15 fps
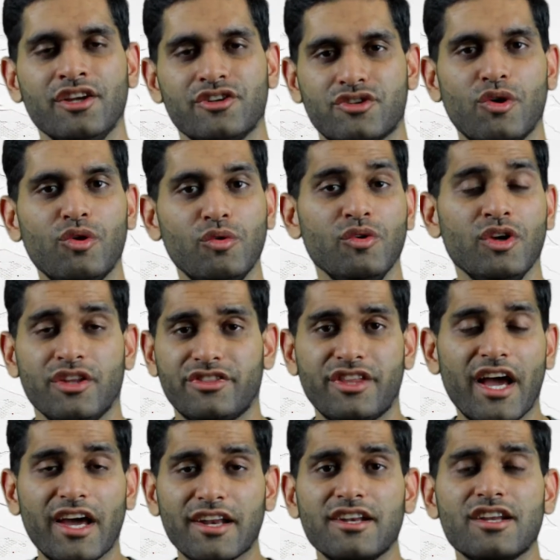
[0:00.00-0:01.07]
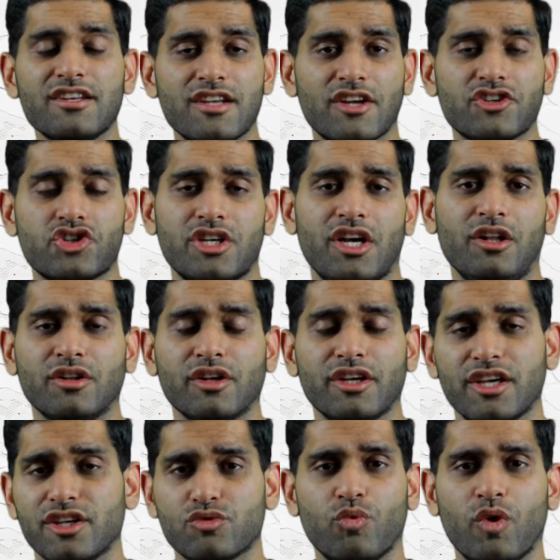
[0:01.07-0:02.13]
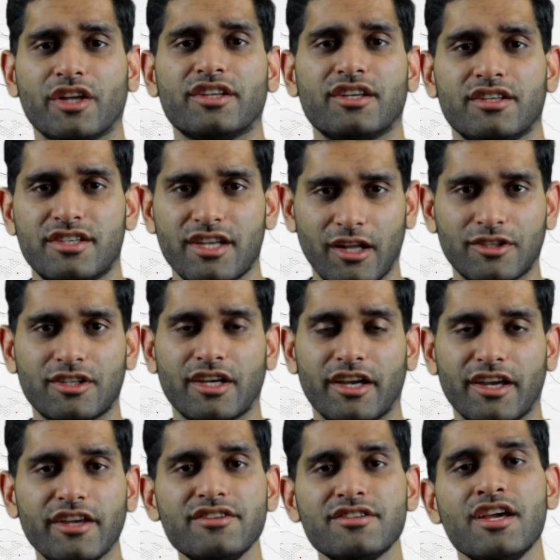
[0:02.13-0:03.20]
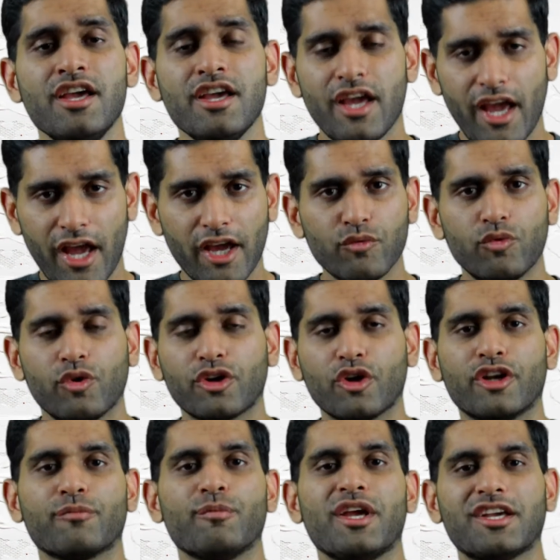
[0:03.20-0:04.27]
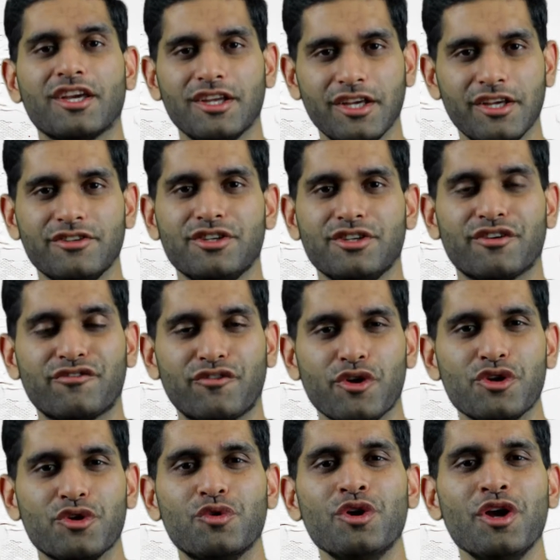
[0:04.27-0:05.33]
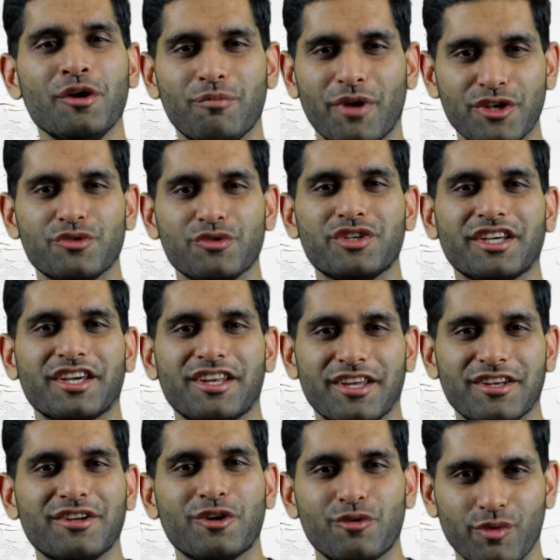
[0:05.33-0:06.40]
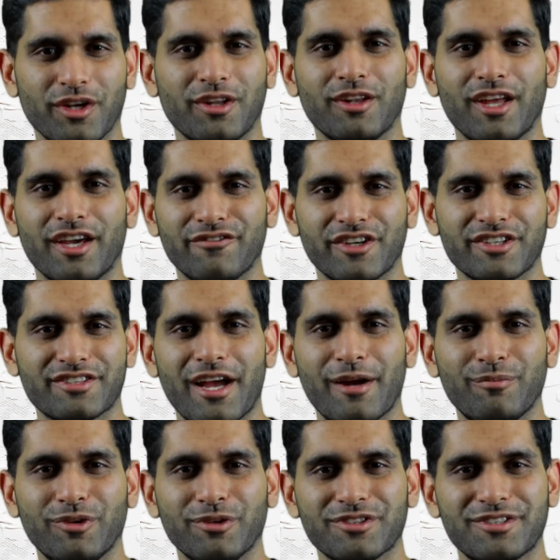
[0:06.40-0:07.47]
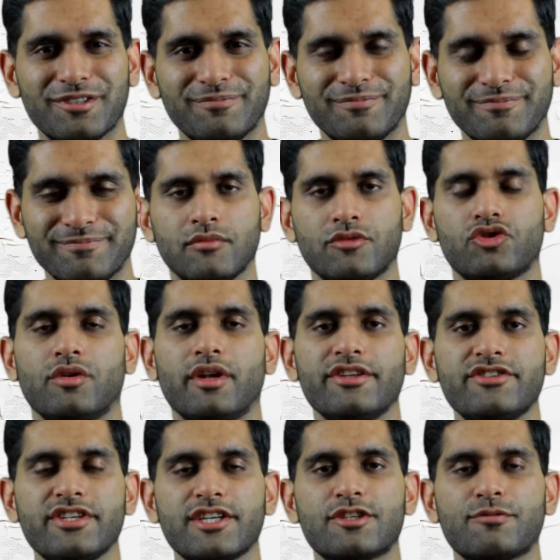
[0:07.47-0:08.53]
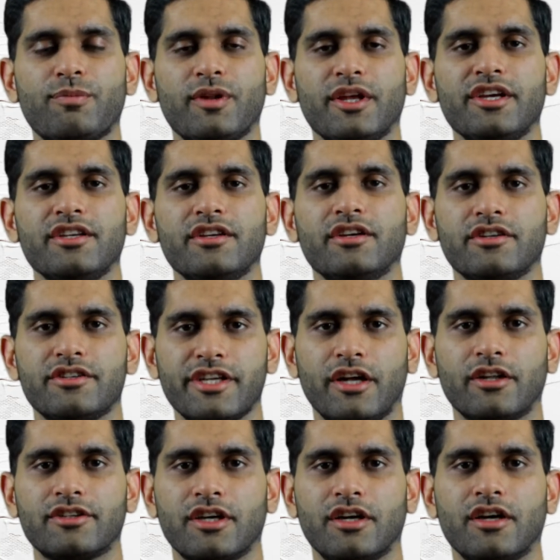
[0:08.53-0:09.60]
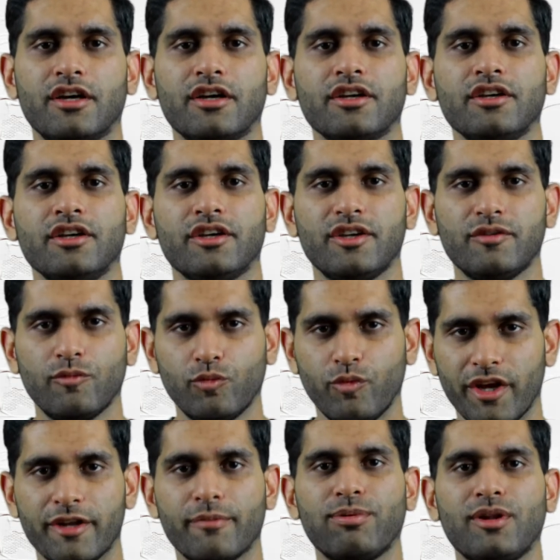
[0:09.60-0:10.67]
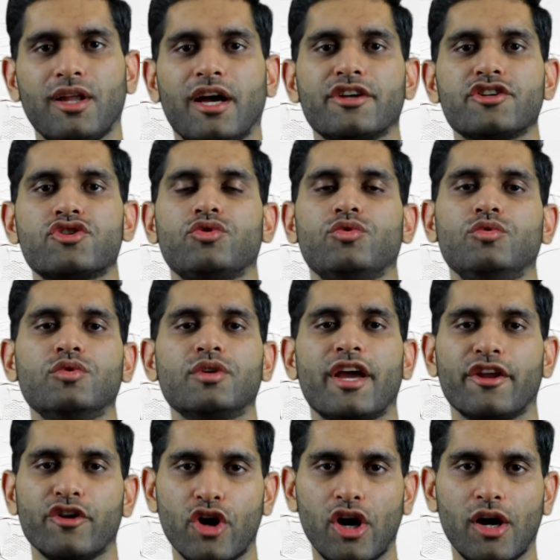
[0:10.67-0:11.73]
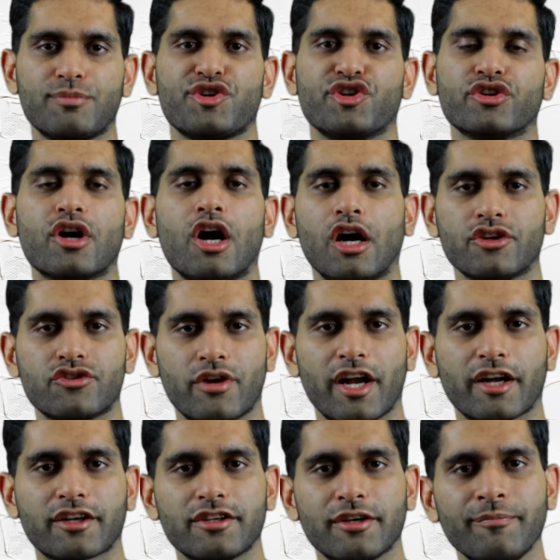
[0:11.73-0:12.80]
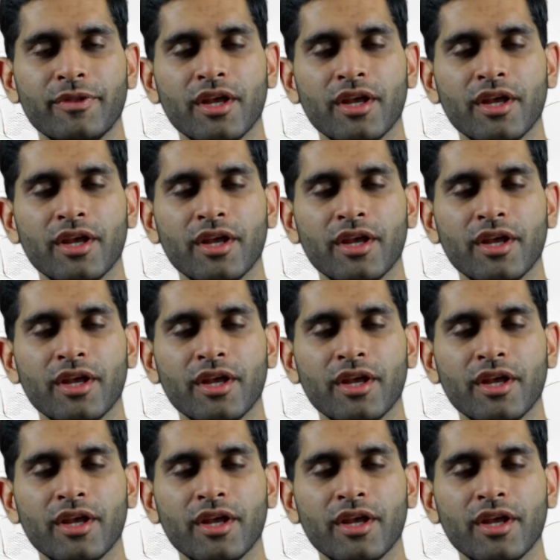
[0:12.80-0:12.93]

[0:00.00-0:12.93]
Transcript: So that in a nutshell is what delta is, and we're going to make it easier for you by using it in real life examples. So let's explain delta when applied to an option contract.